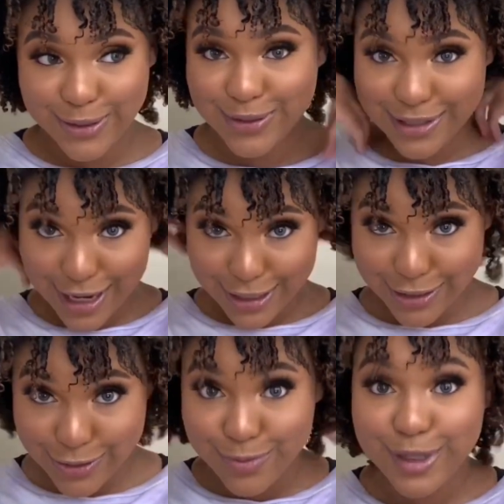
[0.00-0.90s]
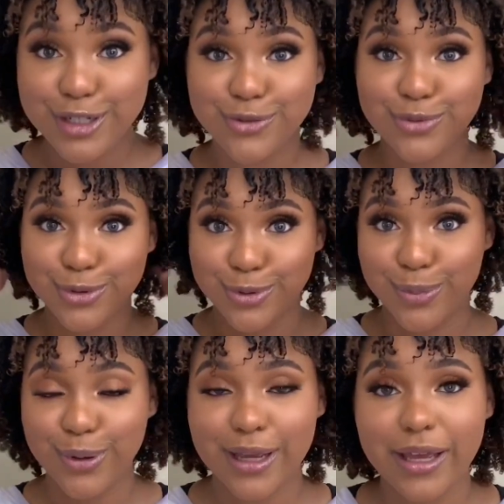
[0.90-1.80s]
Sally Sue mushroom,
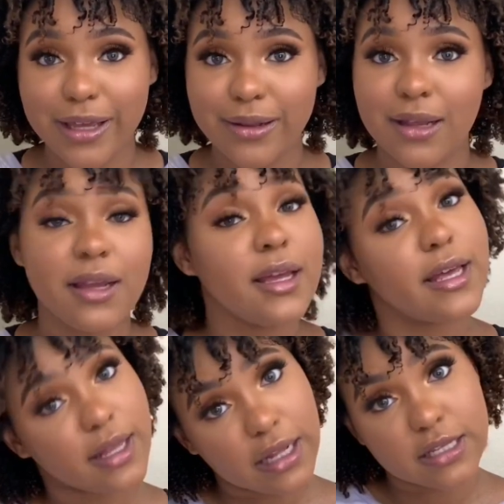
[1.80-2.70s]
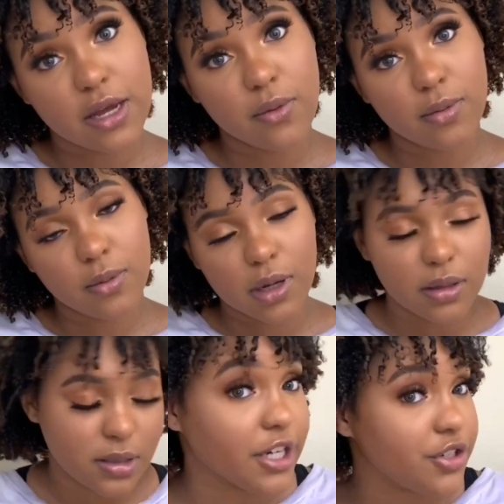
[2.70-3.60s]
okay? And that's not what we want.
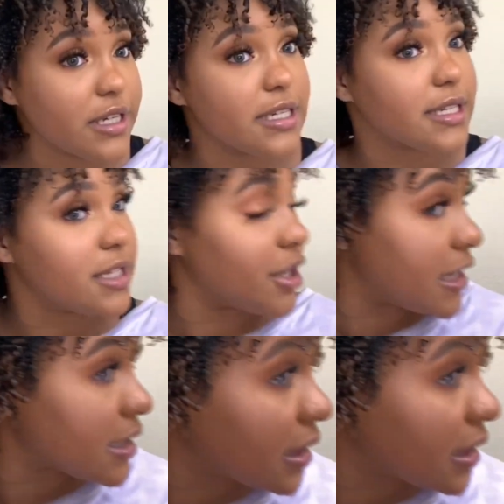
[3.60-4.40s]
But as you can see, there is a